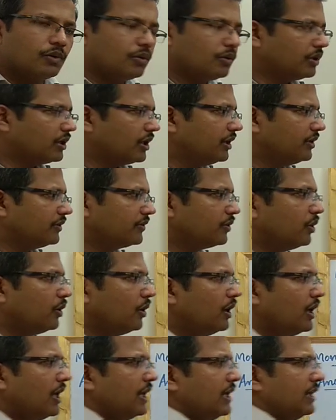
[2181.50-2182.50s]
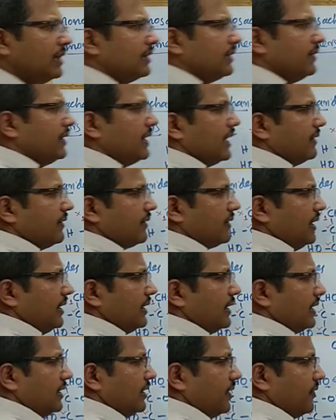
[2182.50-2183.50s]
Okay, so we can see
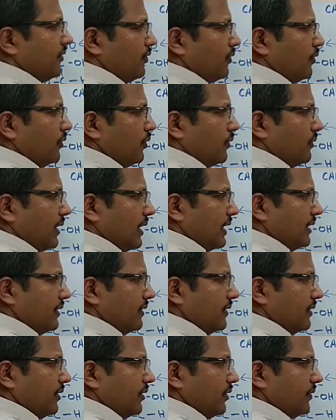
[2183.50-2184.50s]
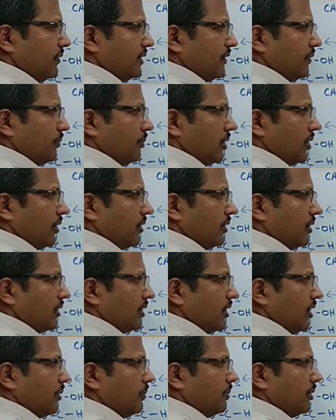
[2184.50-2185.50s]
that the 4 valency of this particular
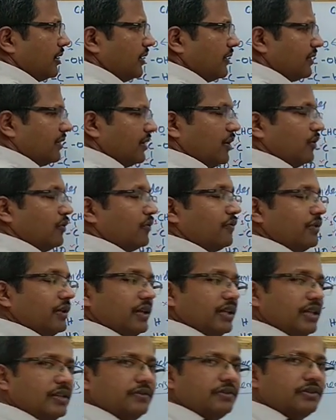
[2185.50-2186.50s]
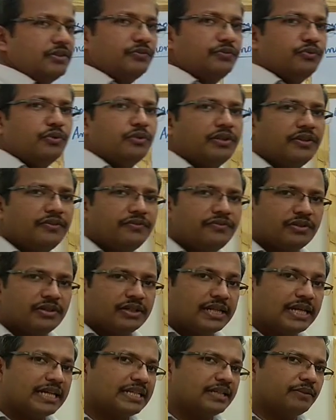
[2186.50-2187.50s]
carbon is now filled with 4
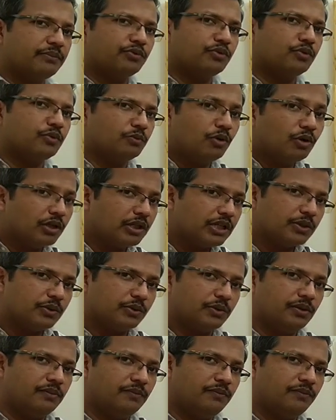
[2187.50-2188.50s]
different atoms or molecule,